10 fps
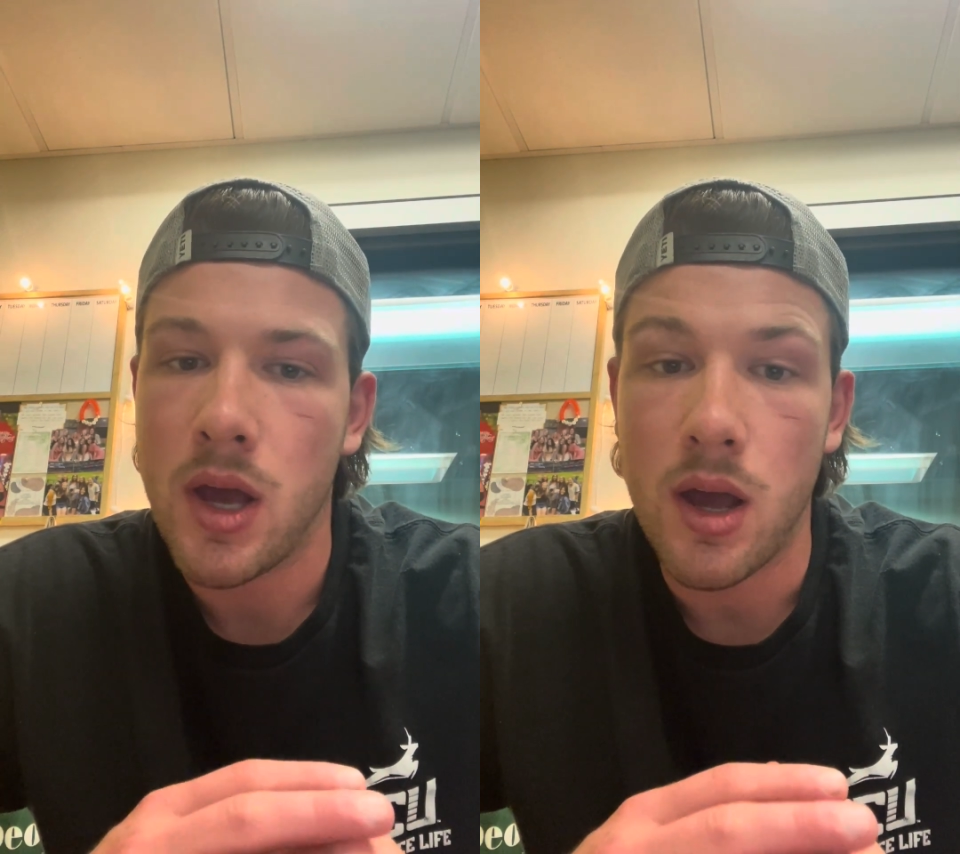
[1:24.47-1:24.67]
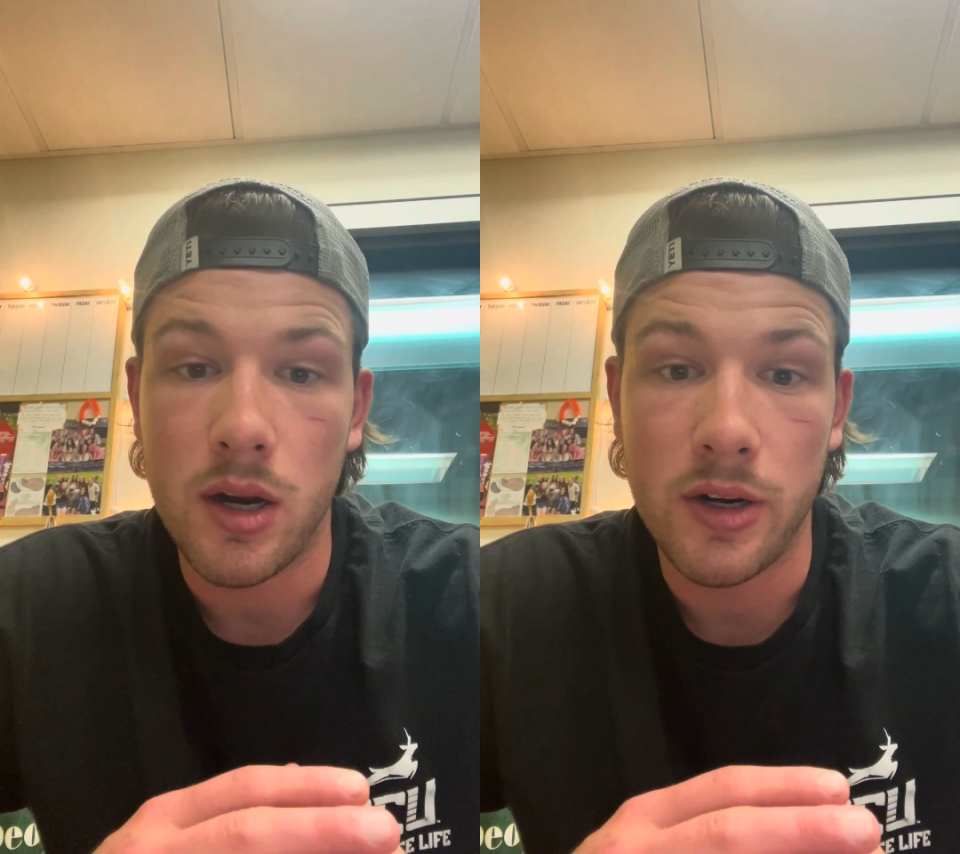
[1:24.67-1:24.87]

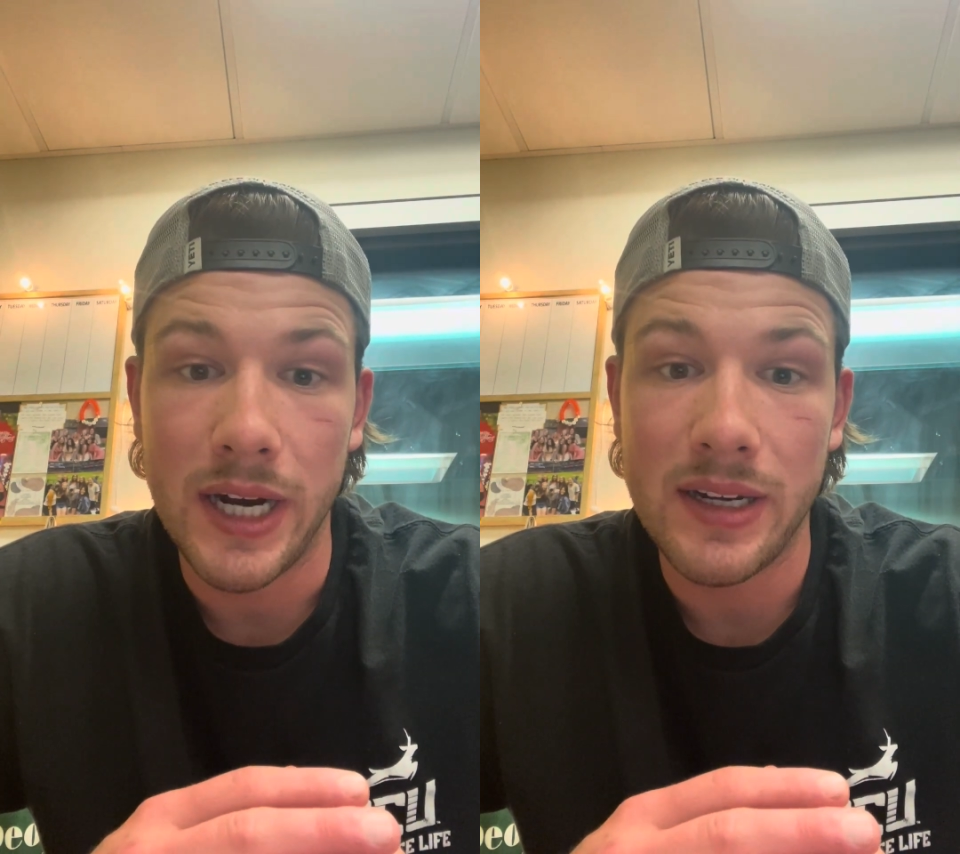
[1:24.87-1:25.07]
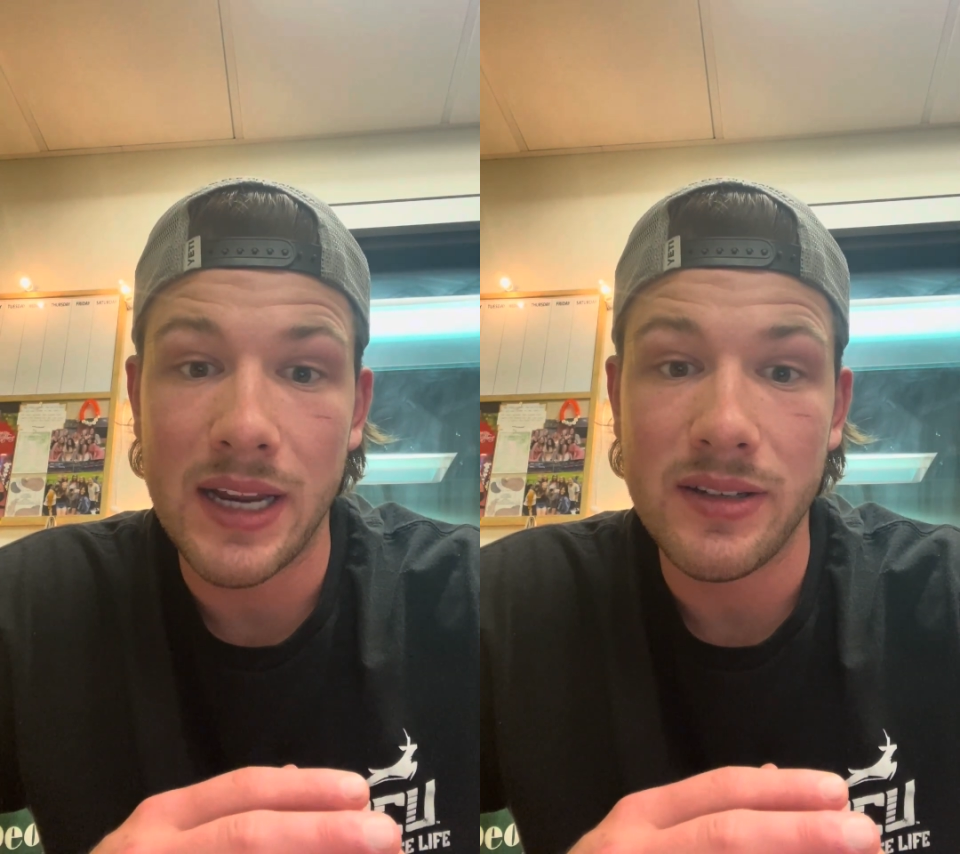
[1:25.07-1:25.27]
a
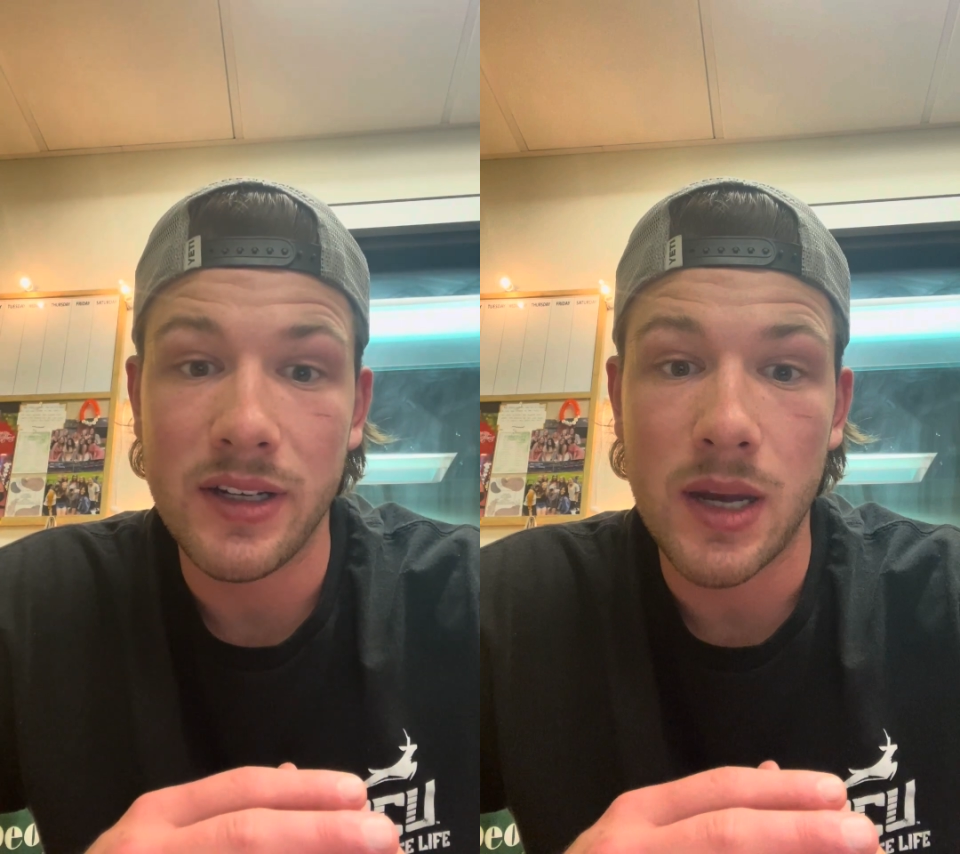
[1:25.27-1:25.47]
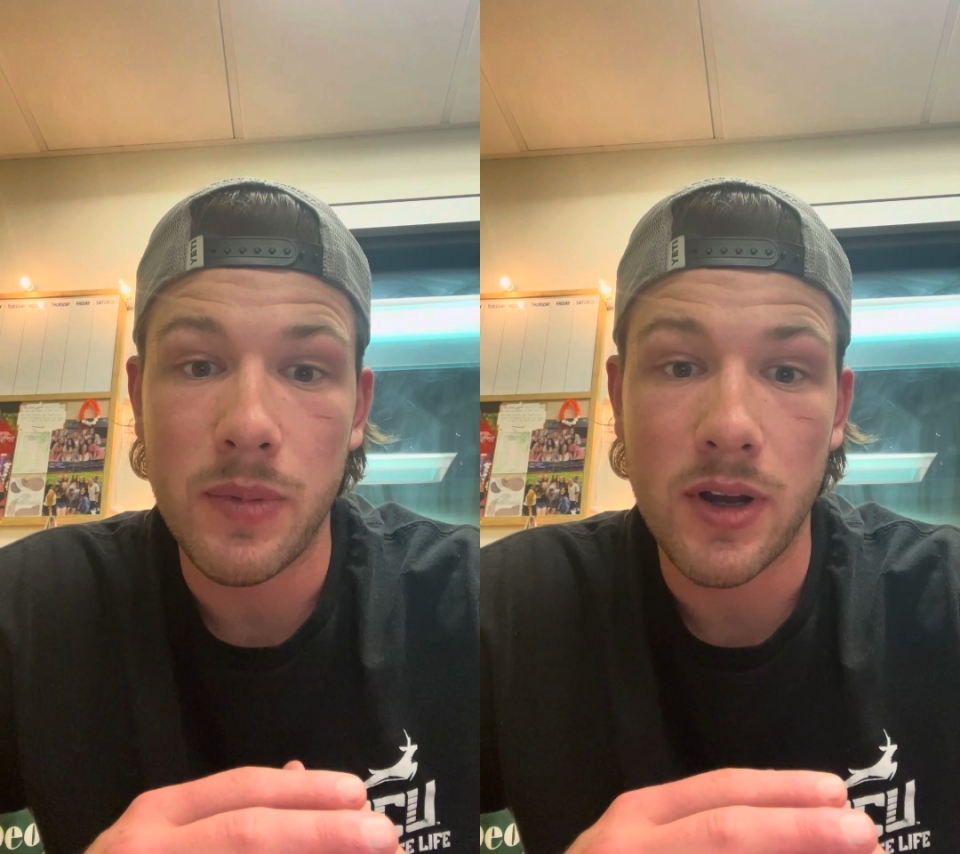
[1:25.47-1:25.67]
great tasting
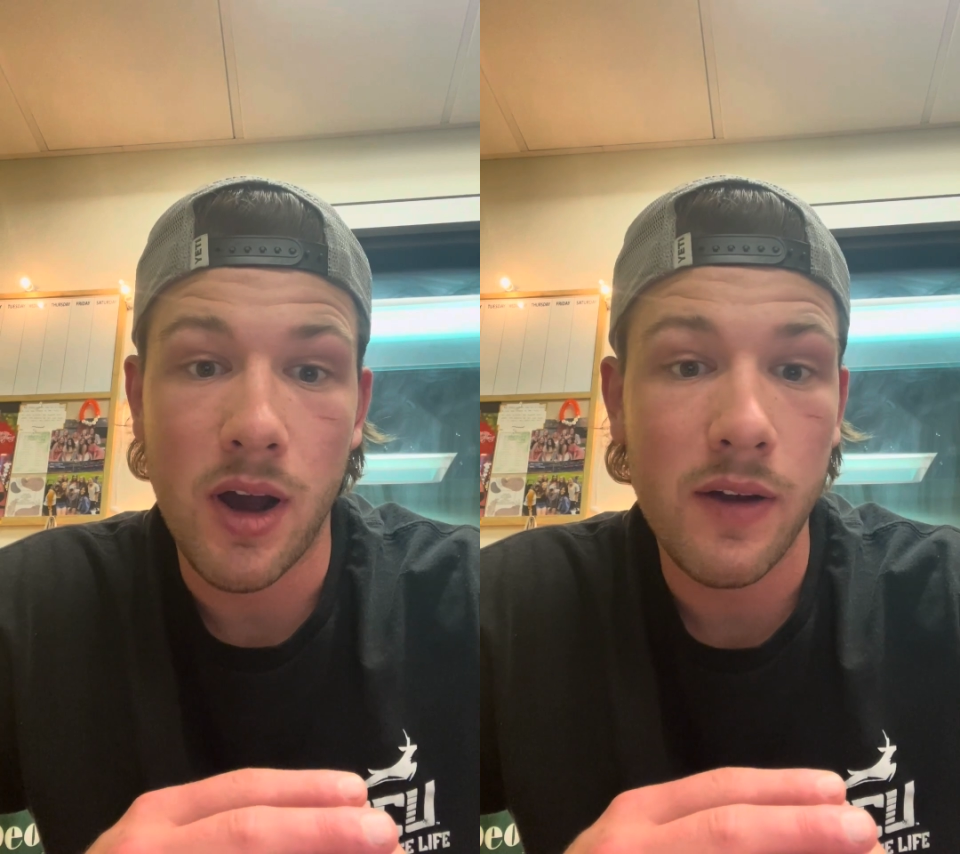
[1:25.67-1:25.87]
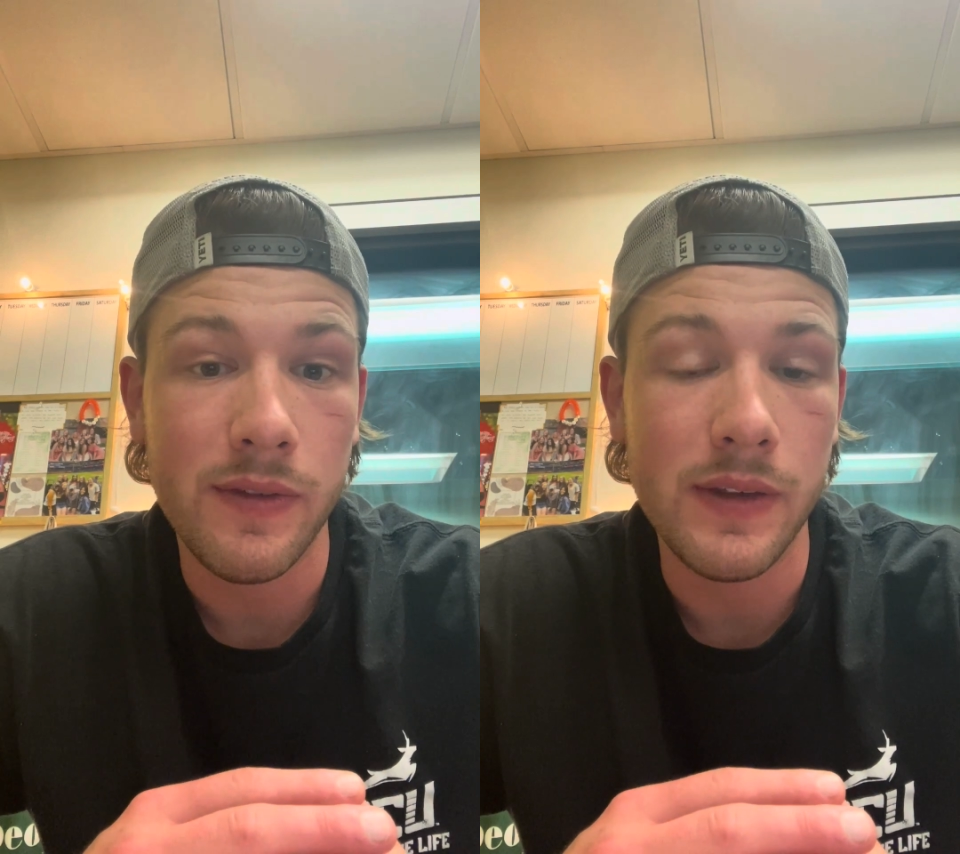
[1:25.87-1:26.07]
cup of
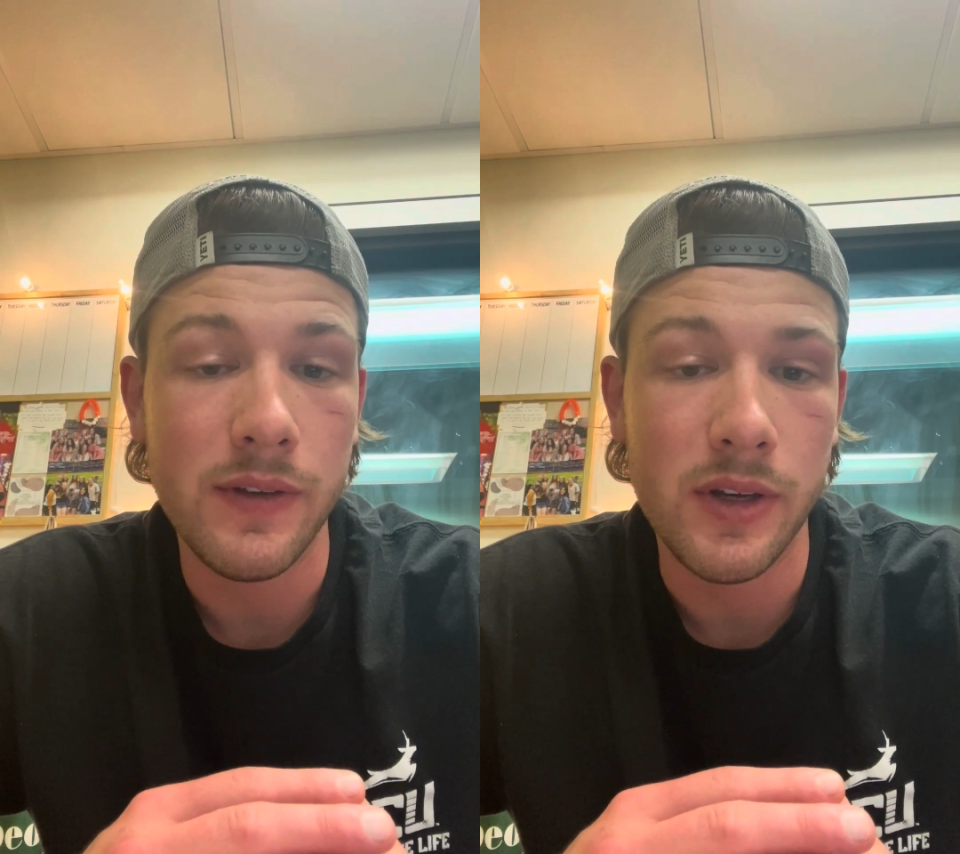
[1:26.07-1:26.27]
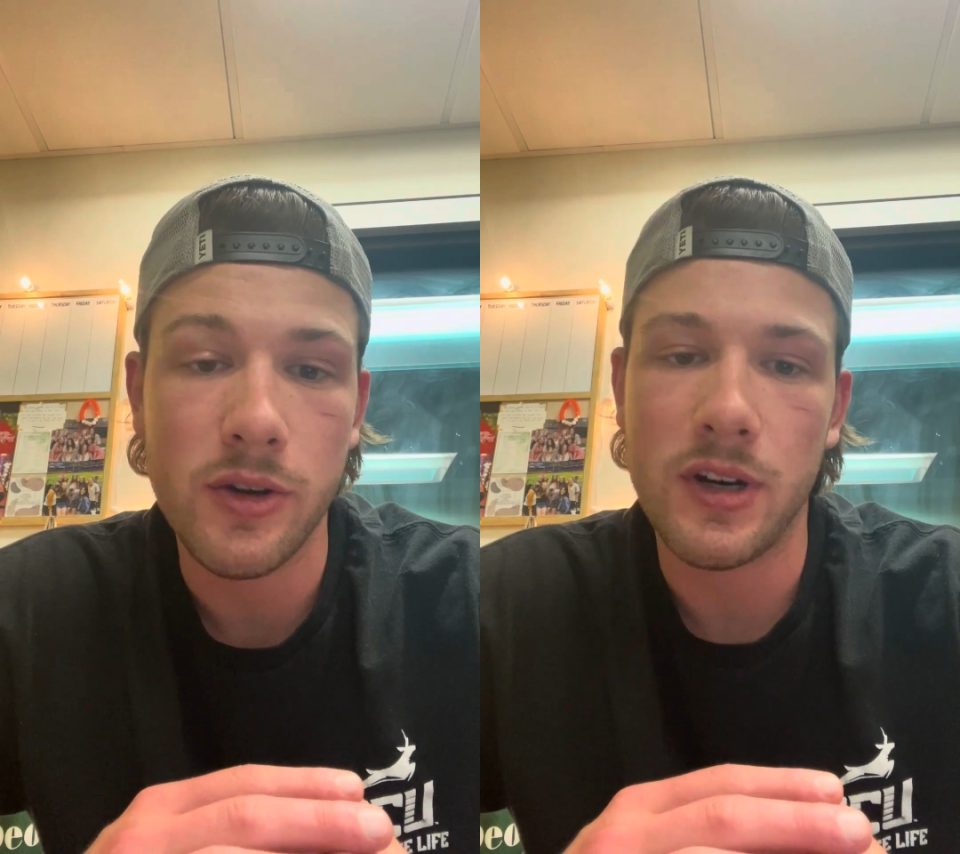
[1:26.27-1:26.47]
coffee if
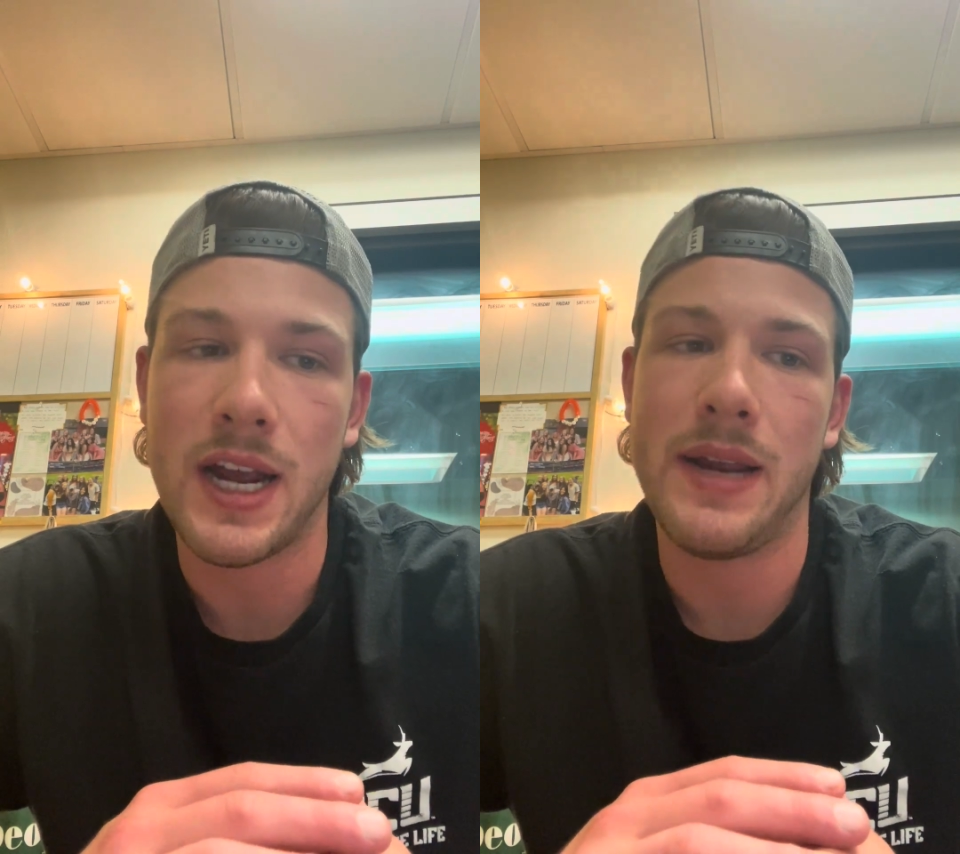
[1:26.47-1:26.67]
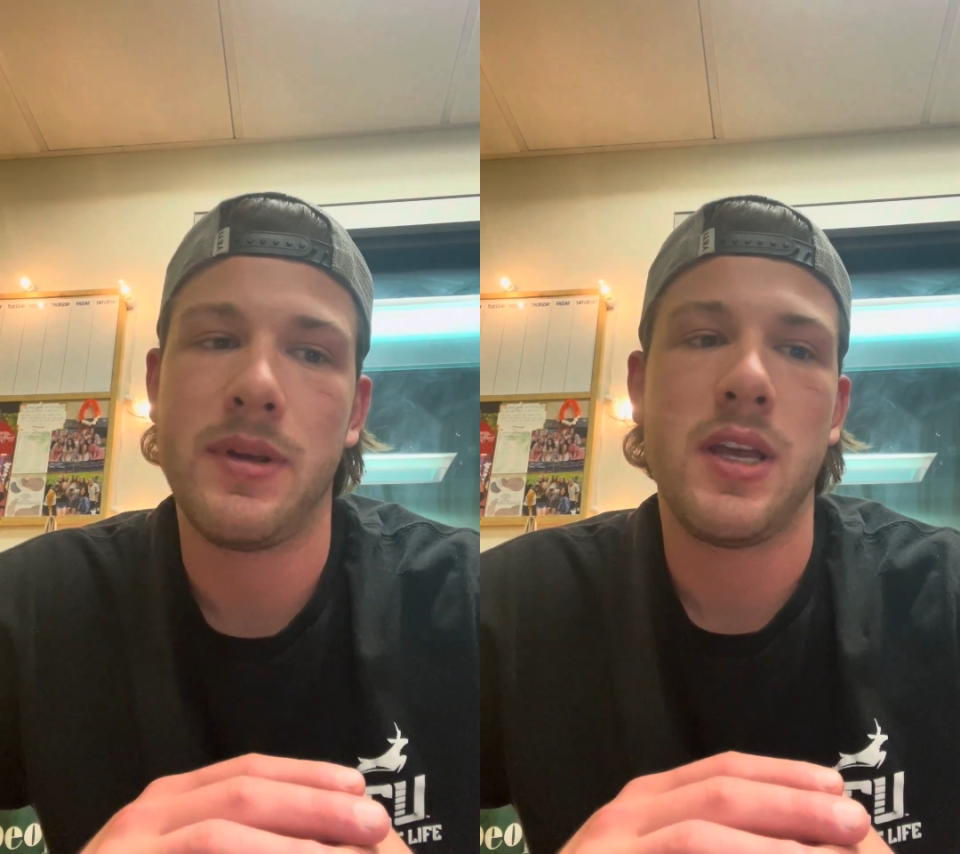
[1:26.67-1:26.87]
you do it right.